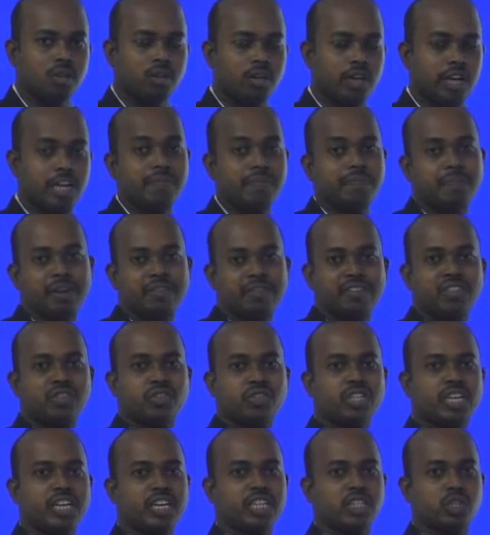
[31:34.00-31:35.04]
In previous
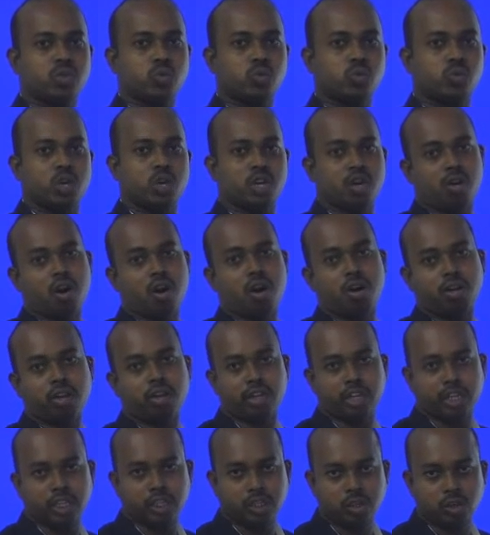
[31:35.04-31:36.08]
case, we are
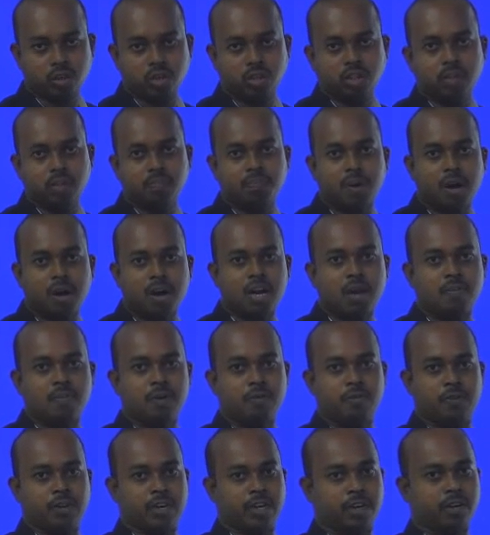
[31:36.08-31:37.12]
not including the power
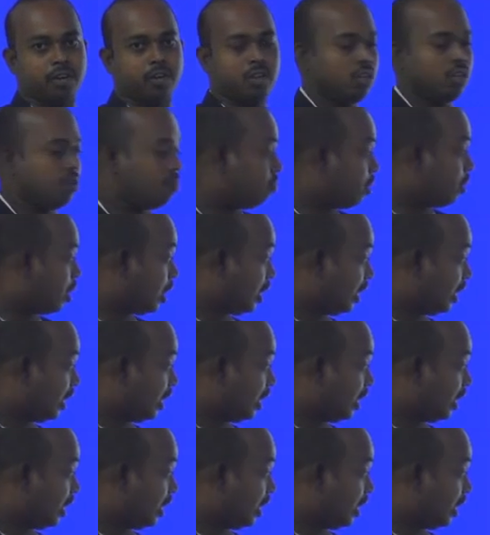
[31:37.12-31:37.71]
amplifier, but